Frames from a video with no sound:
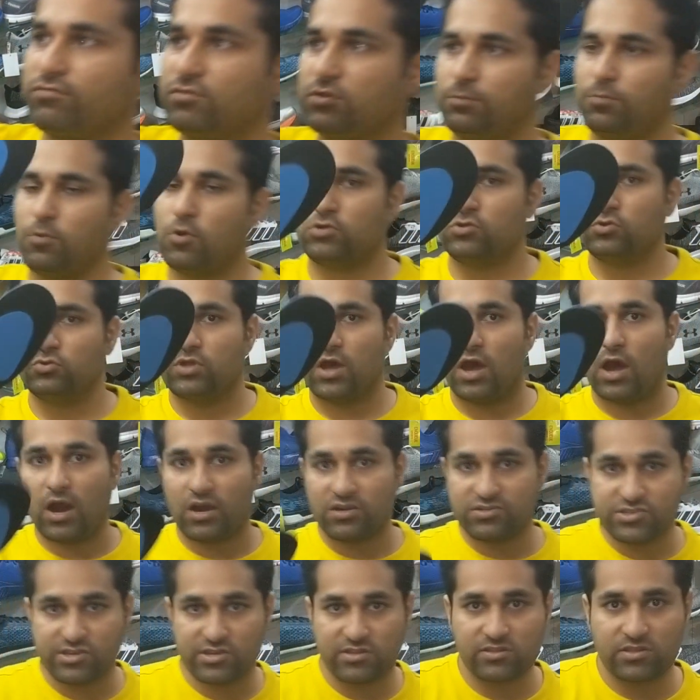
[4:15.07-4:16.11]
support to the
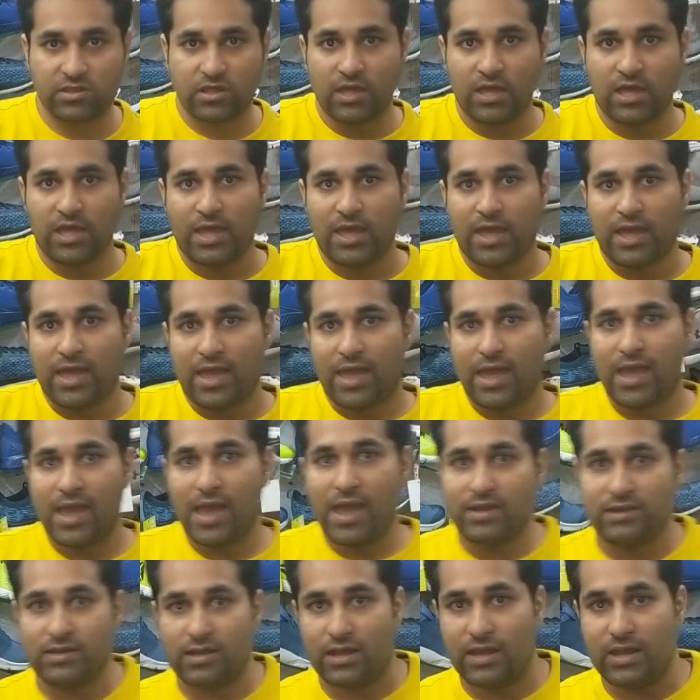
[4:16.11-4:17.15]
arches,
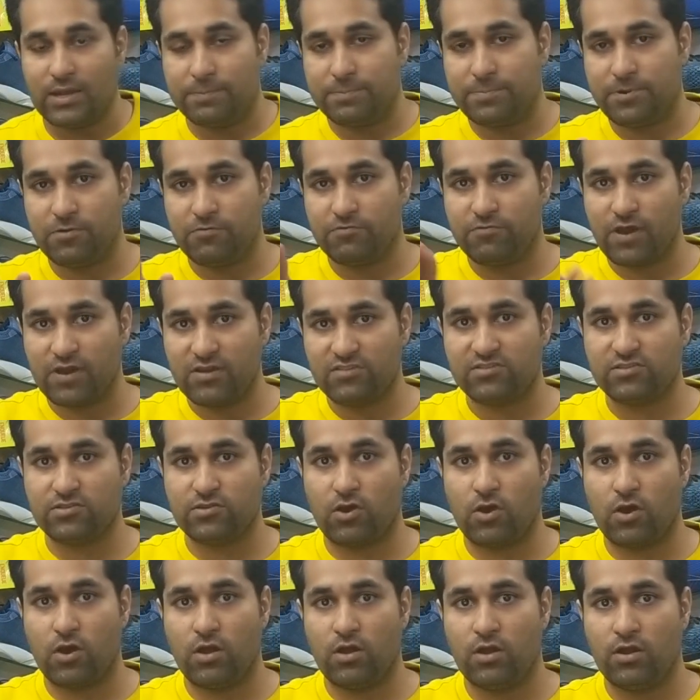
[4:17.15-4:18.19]
and it prevents
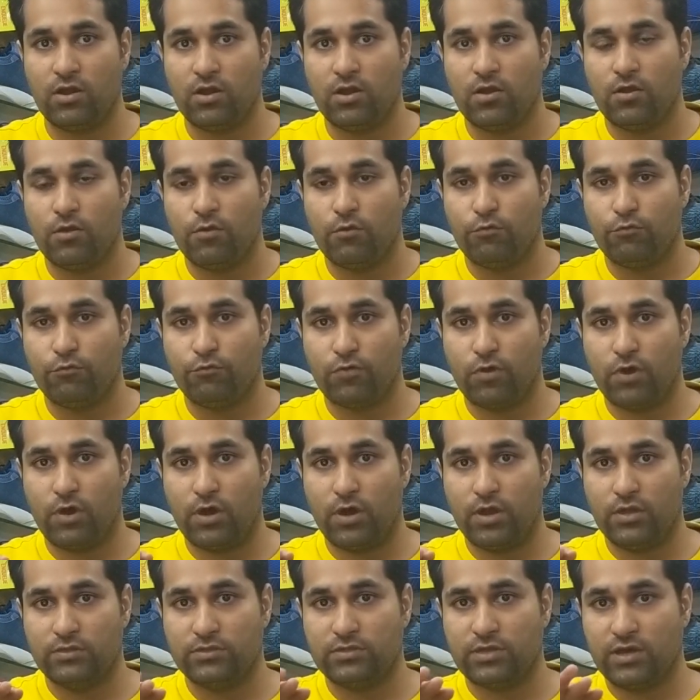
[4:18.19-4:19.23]
your
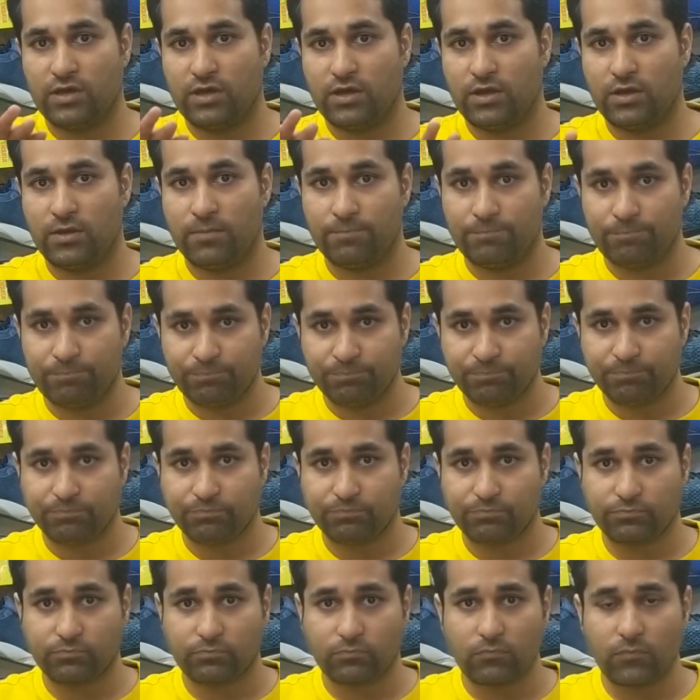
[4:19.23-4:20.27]
the
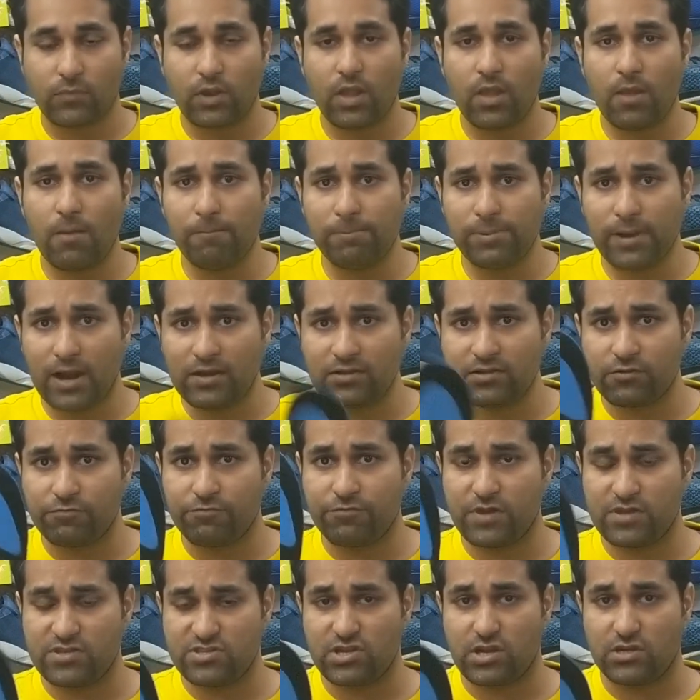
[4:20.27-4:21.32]
plantar
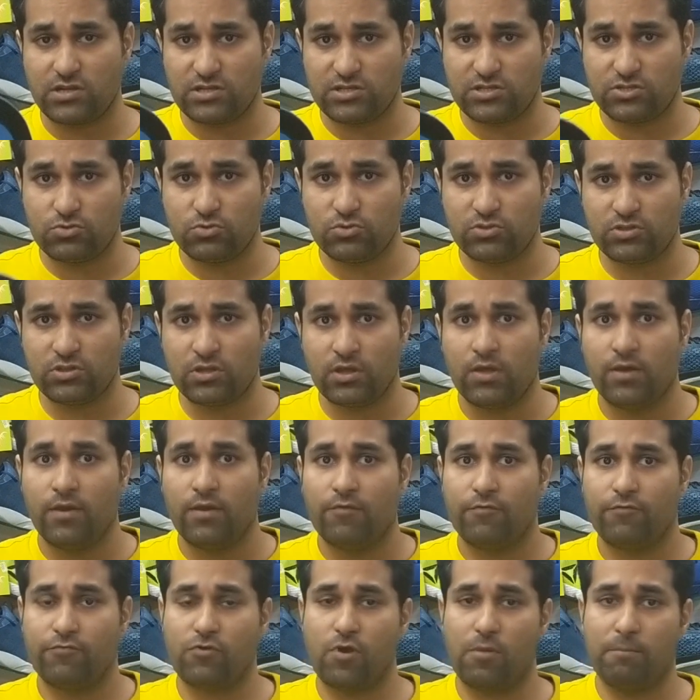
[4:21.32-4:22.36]
fascia tissues
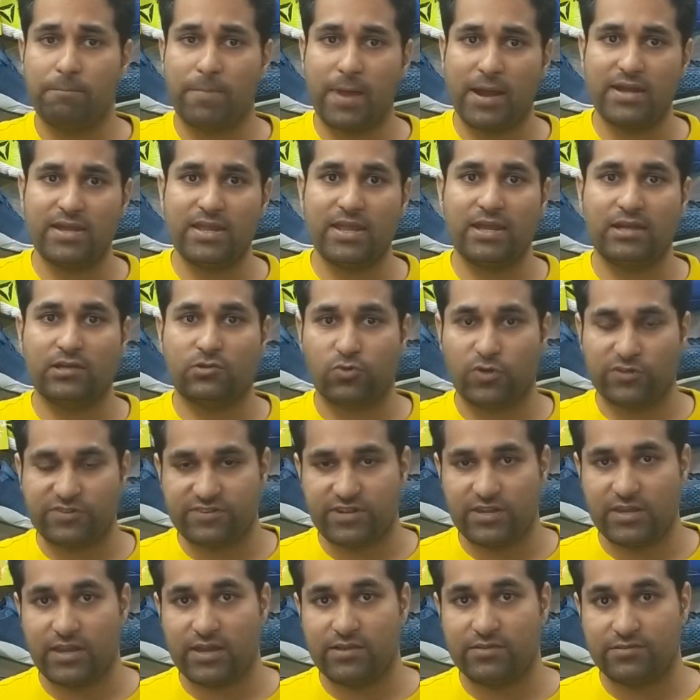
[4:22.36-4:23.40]
from bending,
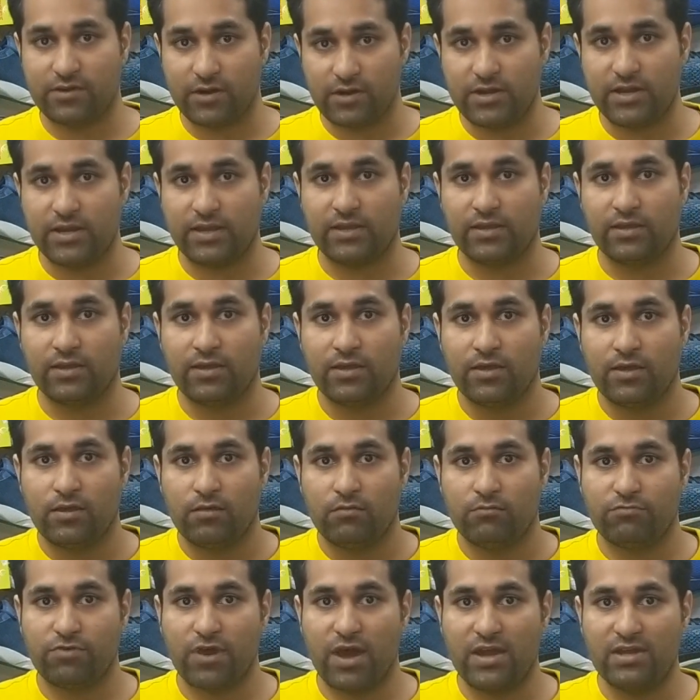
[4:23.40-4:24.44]
twisting and turning
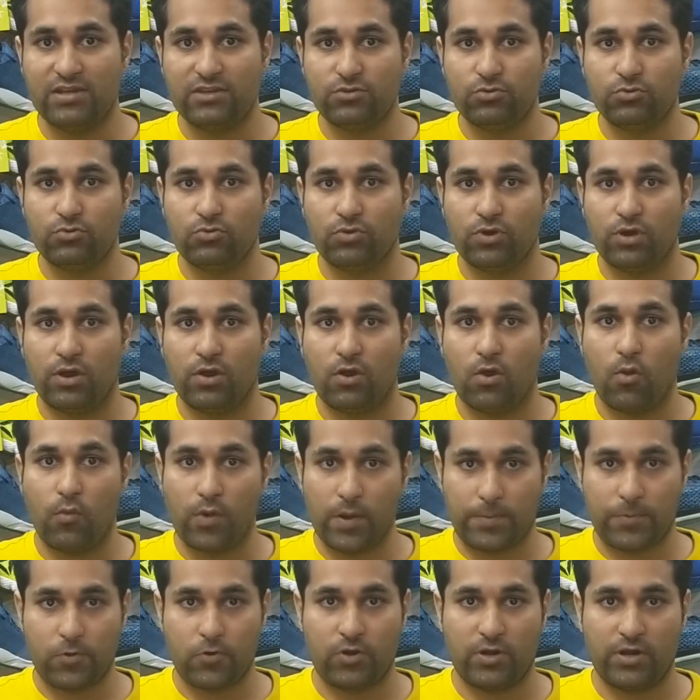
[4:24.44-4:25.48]
while you
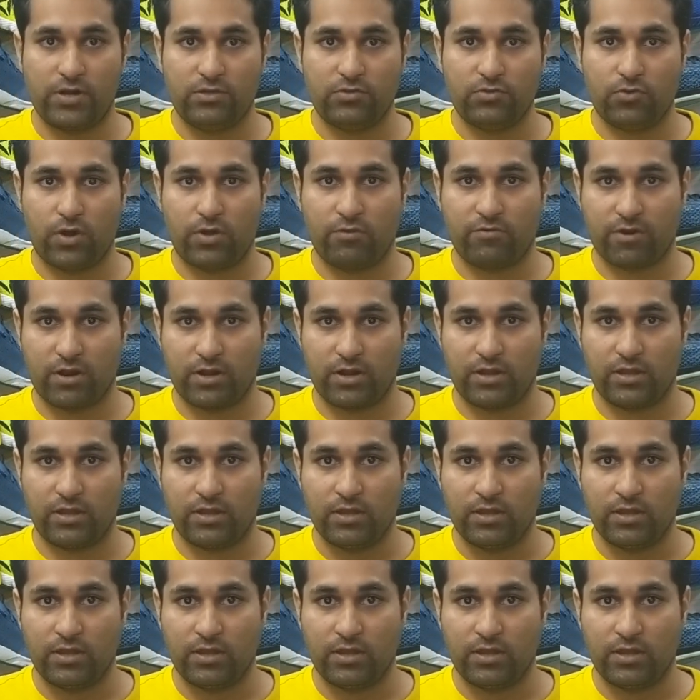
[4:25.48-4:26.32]
overpronate during running.